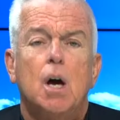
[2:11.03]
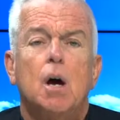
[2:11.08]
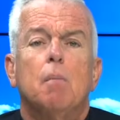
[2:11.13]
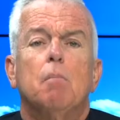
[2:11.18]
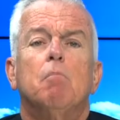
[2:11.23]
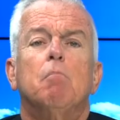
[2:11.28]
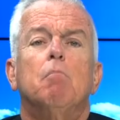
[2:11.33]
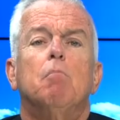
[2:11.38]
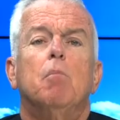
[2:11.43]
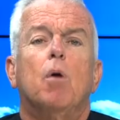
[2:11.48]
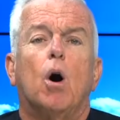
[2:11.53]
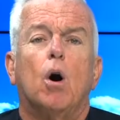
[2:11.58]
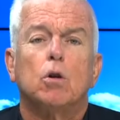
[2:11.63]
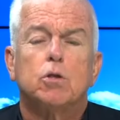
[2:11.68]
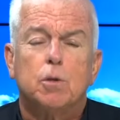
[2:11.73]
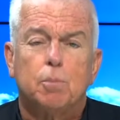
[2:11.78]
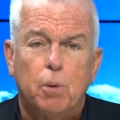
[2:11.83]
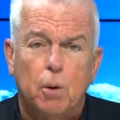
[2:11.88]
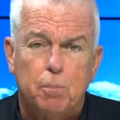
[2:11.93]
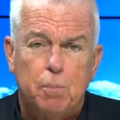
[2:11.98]

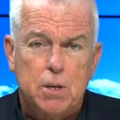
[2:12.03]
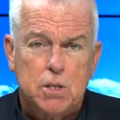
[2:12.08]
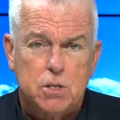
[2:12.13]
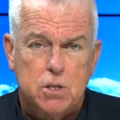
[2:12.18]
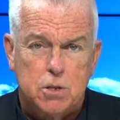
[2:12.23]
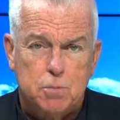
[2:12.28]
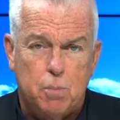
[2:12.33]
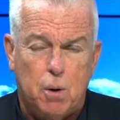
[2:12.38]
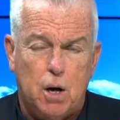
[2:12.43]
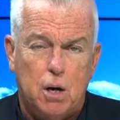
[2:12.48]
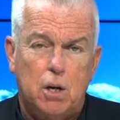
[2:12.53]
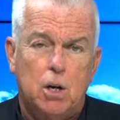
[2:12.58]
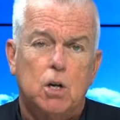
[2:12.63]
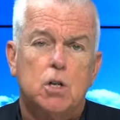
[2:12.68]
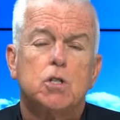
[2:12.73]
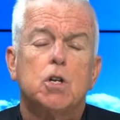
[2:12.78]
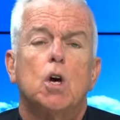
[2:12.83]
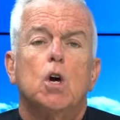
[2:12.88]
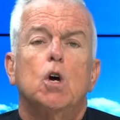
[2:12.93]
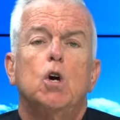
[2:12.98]
multiple business
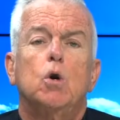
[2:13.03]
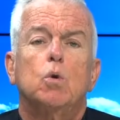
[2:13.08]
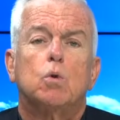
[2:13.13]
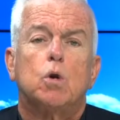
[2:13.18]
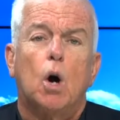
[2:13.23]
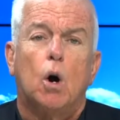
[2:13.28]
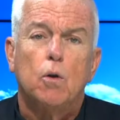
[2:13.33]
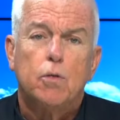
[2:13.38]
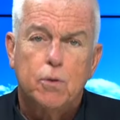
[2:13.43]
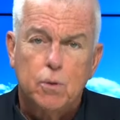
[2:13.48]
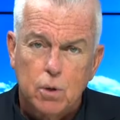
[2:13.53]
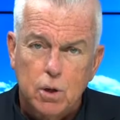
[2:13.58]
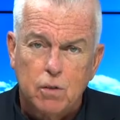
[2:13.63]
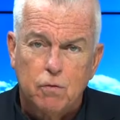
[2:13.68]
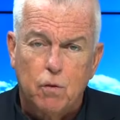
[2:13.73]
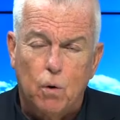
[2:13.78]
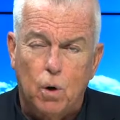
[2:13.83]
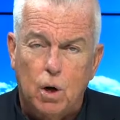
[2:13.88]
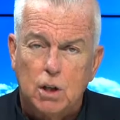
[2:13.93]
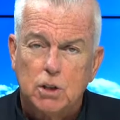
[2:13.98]
partners who go through a
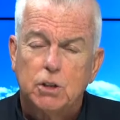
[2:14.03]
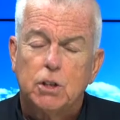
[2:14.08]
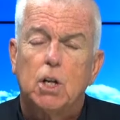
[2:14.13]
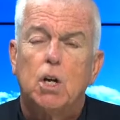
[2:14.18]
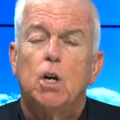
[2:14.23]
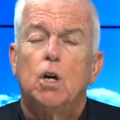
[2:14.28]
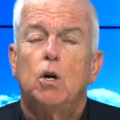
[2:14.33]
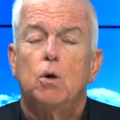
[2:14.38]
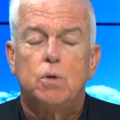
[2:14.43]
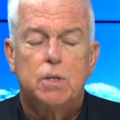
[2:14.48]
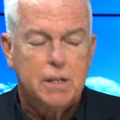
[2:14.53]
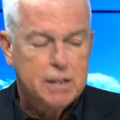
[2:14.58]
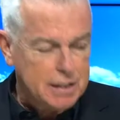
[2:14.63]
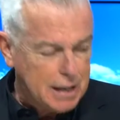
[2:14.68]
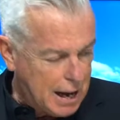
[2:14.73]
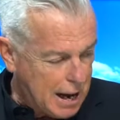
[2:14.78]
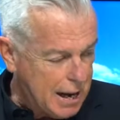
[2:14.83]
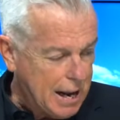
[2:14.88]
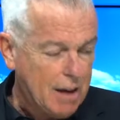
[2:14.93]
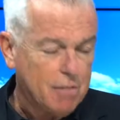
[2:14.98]
divorce, who did
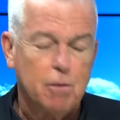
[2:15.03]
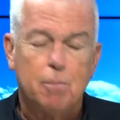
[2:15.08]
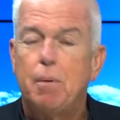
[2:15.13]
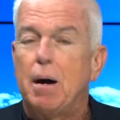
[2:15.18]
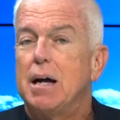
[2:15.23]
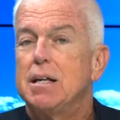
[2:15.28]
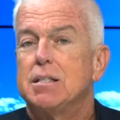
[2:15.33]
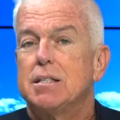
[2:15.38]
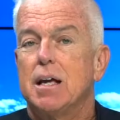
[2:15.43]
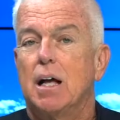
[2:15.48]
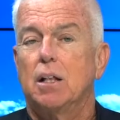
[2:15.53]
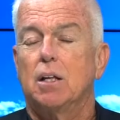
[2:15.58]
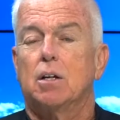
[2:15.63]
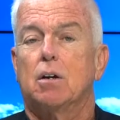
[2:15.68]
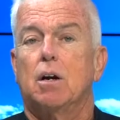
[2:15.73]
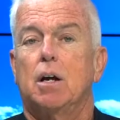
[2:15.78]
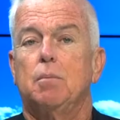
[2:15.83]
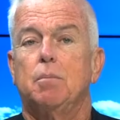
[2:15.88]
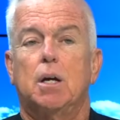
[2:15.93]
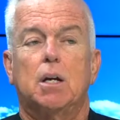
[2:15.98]
not have a buy sell
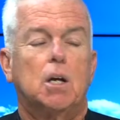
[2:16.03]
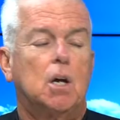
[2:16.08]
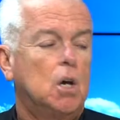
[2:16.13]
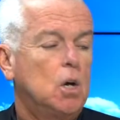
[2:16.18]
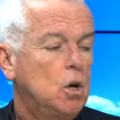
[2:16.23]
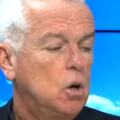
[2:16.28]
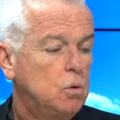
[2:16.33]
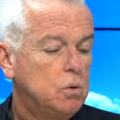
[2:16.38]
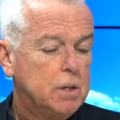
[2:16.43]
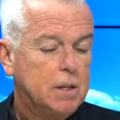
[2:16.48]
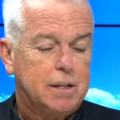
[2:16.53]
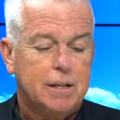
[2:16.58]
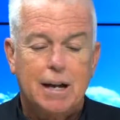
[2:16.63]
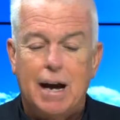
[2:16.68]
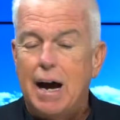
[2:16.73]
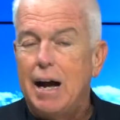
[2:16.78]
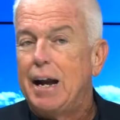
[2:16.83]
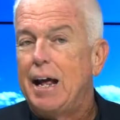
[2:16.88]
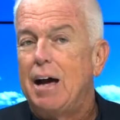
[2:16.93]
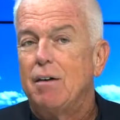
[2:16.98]
agreement, who did
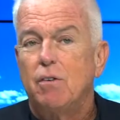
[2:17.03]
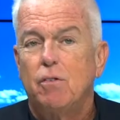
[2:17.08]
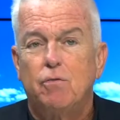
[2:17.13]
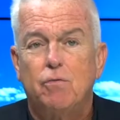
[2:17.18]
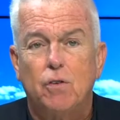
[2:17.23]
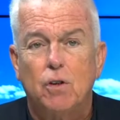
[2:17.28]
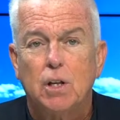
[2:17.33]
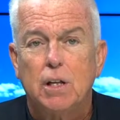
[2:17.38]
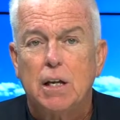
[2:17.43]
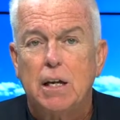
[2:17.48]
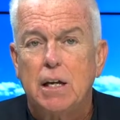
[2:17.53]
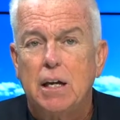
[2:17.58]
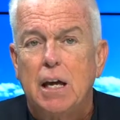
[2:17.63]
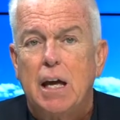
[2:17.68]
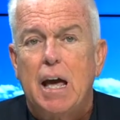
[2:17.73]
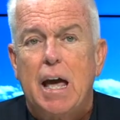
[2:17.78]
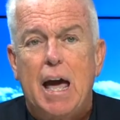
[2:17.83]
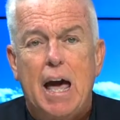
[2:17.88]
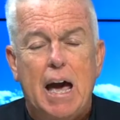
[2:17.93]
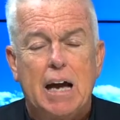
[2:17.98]
not have a fully
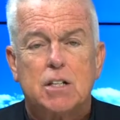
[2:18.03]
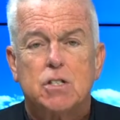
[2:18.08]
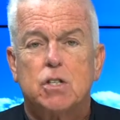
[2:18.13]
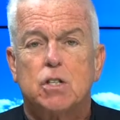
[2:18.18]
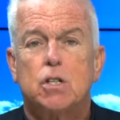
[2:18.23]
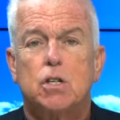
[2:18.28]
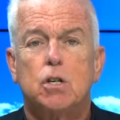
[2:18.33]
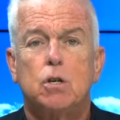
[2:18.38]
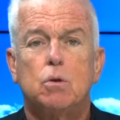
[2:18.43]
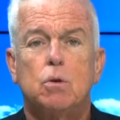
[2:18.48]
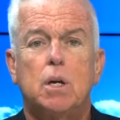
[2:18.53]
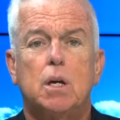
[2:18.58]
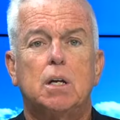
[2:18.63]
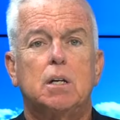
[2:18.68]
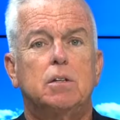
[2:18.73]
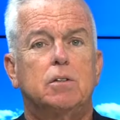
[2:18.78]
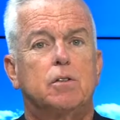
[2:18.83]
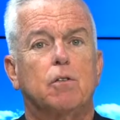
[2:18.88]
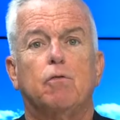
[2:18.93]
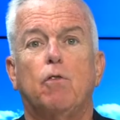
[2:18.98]

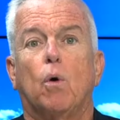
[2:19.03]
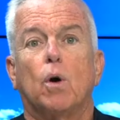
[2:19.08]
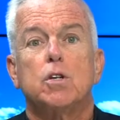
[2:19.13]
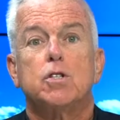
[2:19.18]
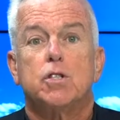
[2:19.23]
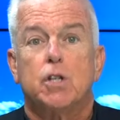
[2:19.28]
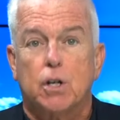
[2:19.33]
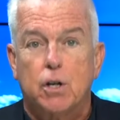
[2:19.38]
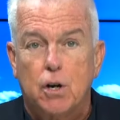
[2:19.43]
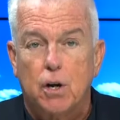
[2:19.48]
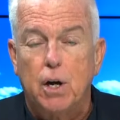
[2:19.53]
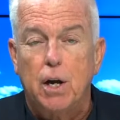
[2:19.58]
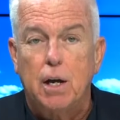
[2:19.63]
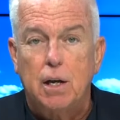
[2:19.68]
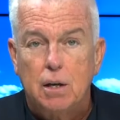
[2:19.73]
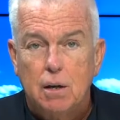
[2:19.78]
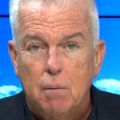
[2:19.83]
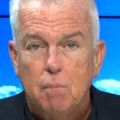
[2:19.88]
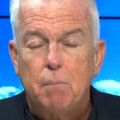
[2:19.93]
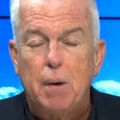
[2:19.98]
executed divorce
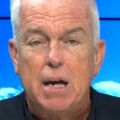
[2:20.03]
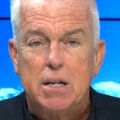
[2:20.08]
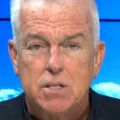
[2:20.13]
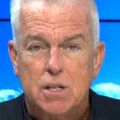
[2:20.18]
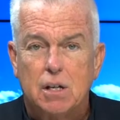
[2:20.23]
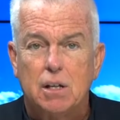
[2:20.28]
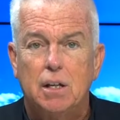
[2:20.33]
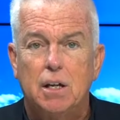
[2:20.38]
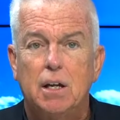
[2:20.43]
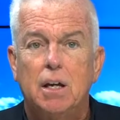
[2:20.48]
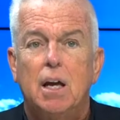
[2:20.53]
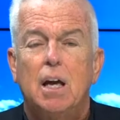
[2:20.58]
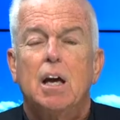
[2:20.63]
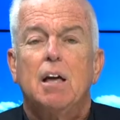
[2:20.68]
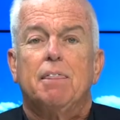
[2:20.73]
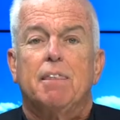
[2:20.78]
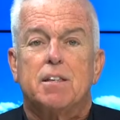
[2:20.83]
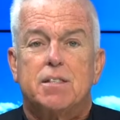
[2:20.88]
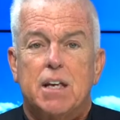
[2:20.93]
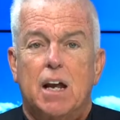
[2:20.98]
decree, basically,
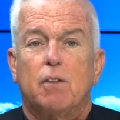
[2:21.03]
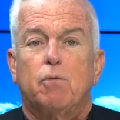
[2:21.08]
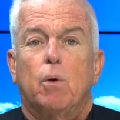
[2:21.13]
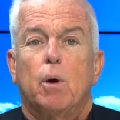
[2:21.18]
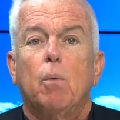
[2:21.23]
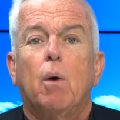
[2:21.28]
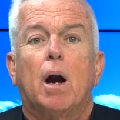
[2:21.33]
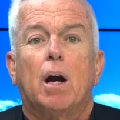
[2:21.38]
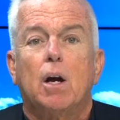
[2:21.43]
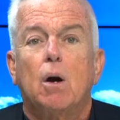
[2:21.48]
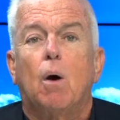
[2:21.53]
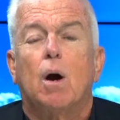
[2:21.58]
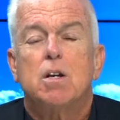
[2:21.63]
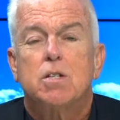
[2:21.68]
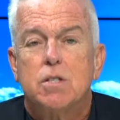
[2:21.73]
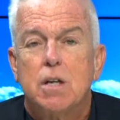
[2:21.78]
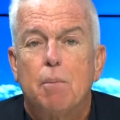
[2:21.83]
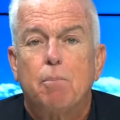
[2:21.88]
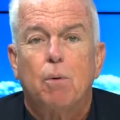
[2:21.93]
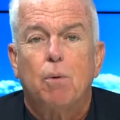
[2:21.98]
that said, if we want to go our
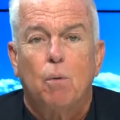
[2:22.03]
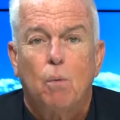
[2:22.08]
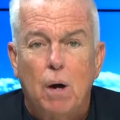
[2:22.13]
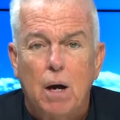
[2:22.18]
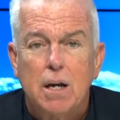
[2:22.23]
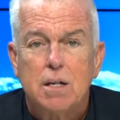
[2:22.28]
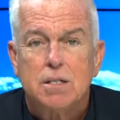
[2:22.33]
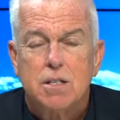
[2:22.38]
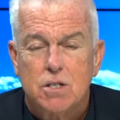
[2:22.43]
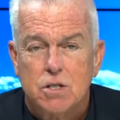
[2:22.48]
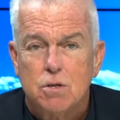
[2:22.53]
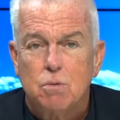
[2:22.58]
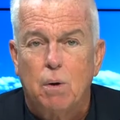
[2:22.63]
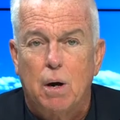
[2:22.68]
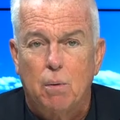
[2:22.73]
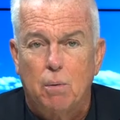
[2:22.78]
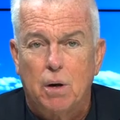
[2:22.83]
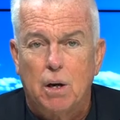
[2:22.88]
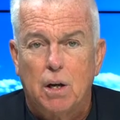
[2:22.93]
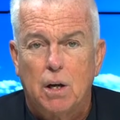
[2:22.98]
separate ways, this is the way
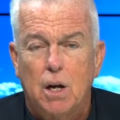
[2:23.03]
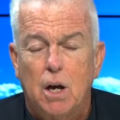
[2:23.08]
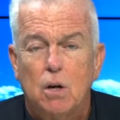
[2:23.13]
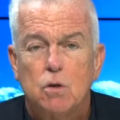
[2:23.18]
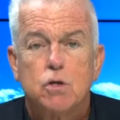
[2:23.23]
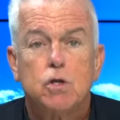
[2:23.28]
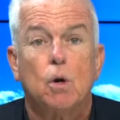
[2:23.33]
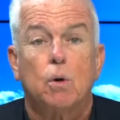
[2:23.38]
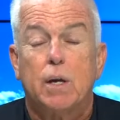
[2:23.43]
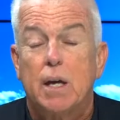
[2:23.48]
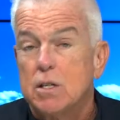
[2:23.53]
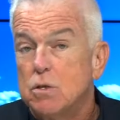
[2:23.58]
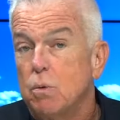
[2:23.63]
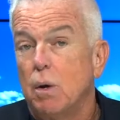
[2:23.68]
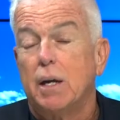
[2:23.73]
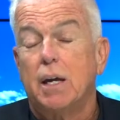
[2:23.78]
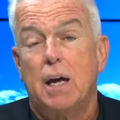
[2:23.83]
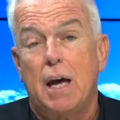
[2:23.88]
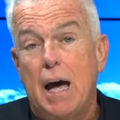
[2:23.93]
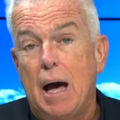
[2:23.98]
we're going to go. So, guess
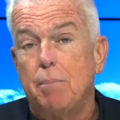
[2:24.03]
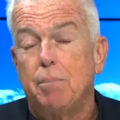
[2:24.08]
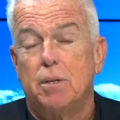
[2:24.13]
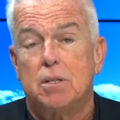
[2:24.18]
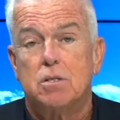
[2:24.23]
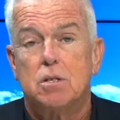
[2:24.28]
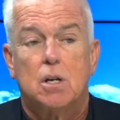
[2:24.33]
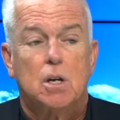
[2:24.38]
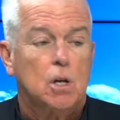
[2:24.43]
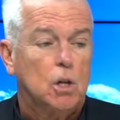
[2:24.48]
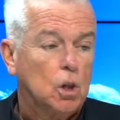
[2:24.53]
what get, happens?